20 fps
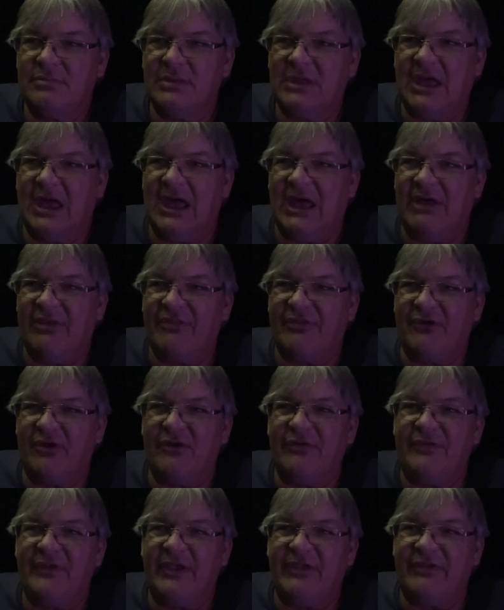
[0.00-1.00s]

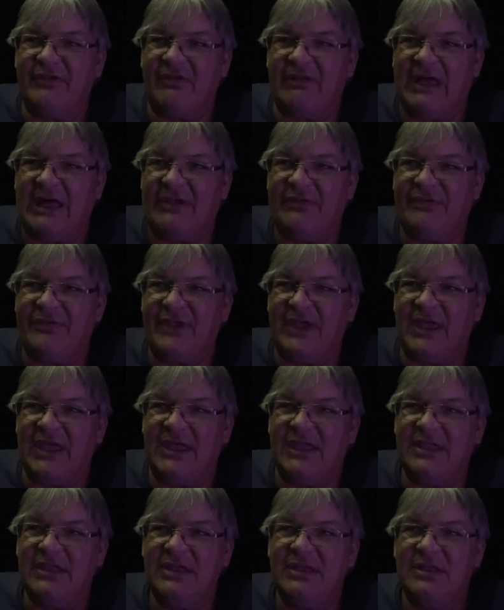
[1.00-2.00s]
Thursday is the last
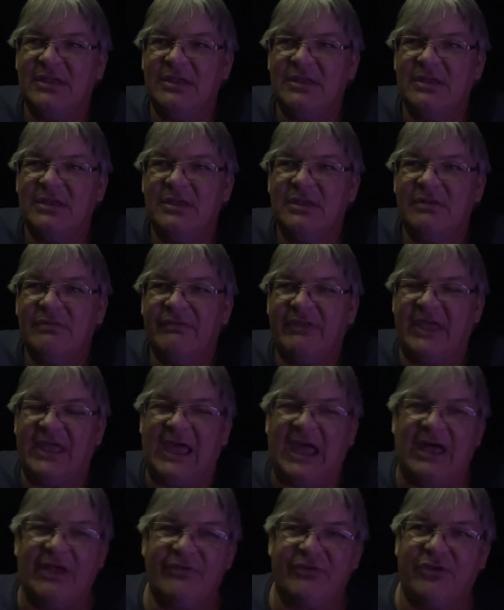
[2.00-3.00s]
day. They
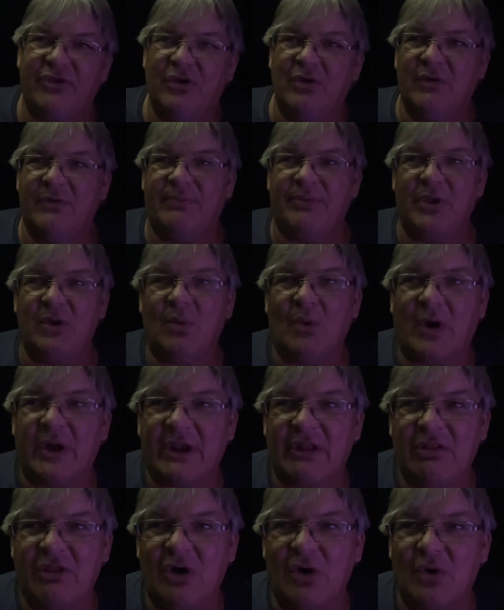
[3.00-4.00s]
ask you if you want
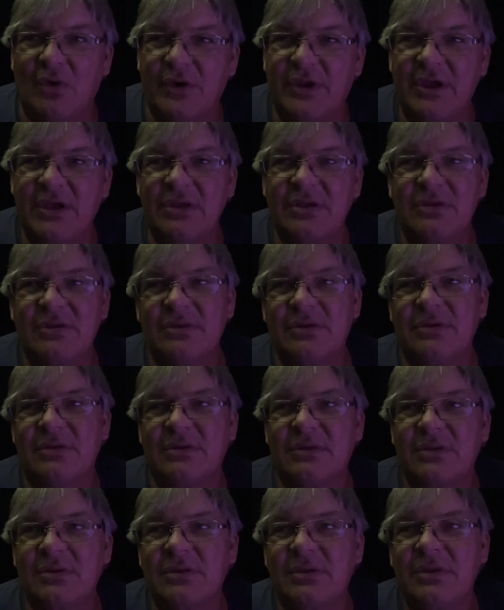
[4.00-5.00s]
to load
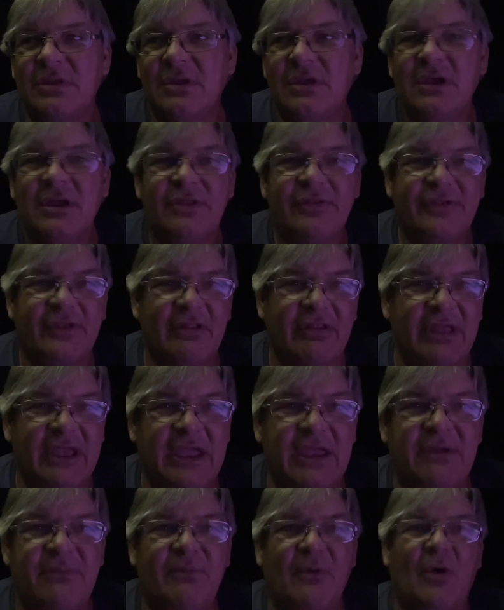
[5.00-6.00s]
to
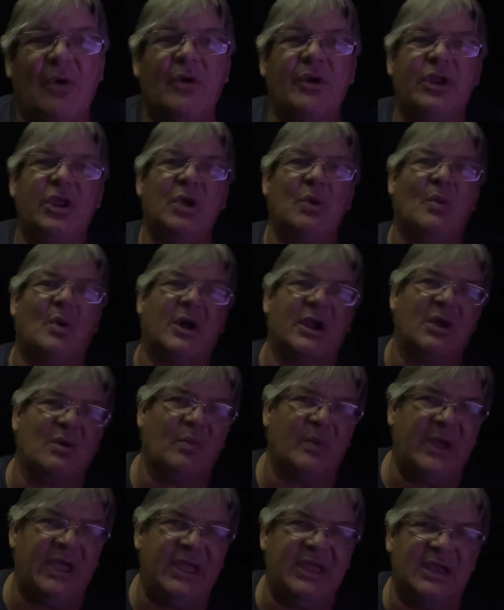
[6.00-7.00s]
leave or do you want to
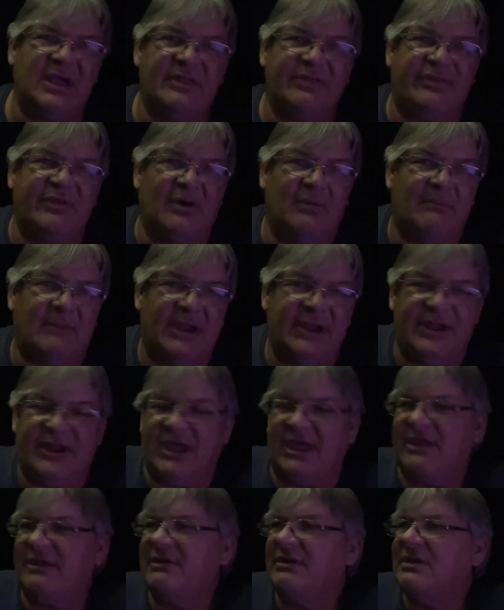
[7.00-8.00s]
wait until
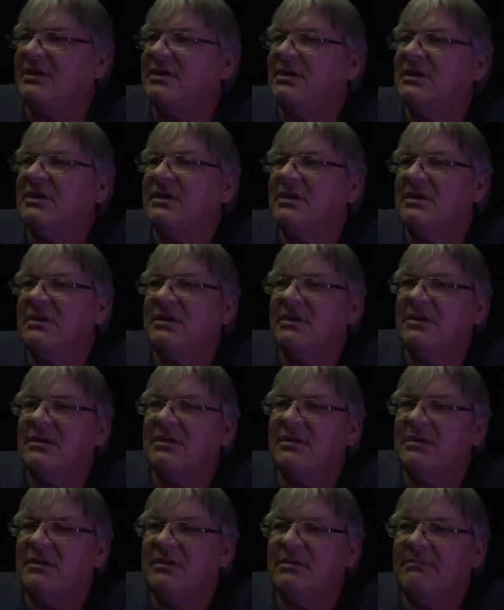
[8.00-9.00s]
Monday.
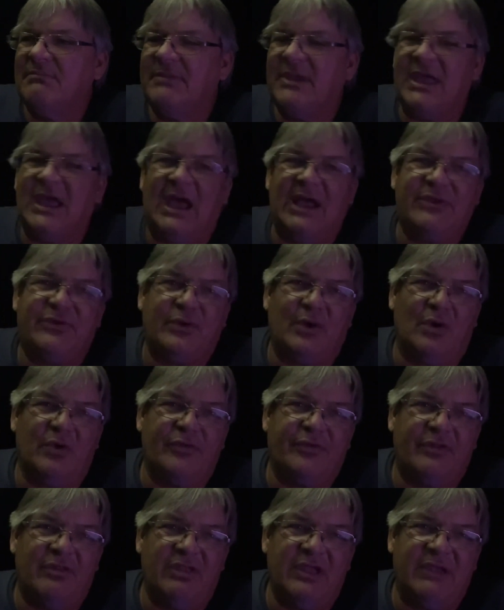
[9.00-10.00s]
Me, I
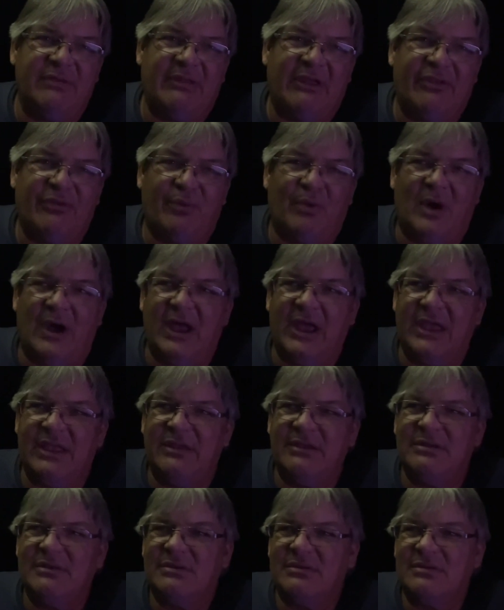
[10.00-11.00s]
chose to leave. That's why
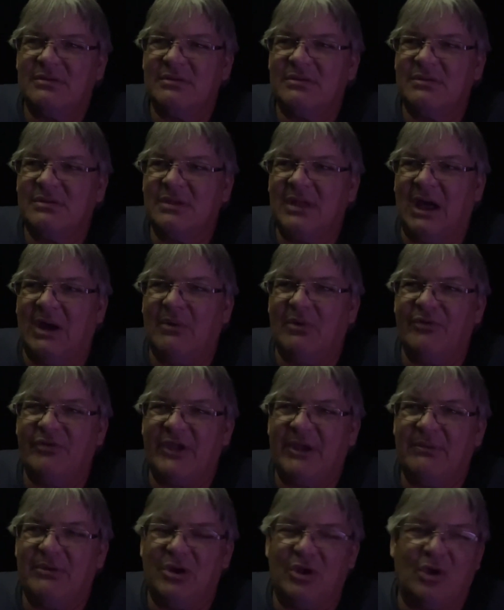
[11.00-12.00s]
I was
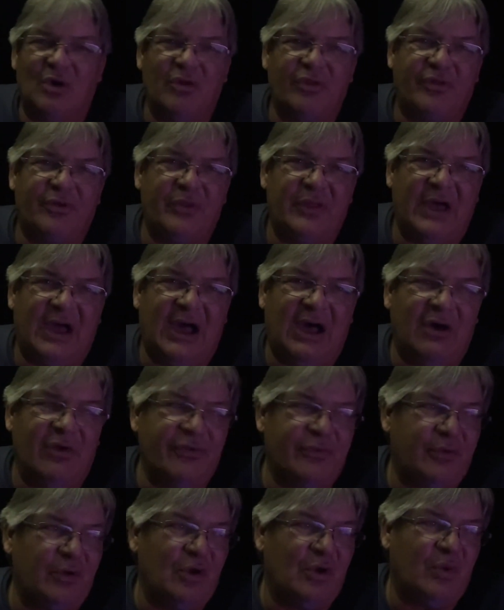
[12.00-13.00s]
able to go through the
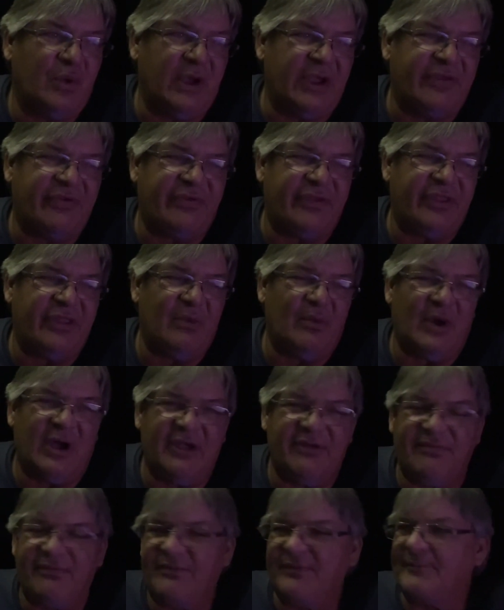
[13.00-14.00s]
house real quick, see the wife,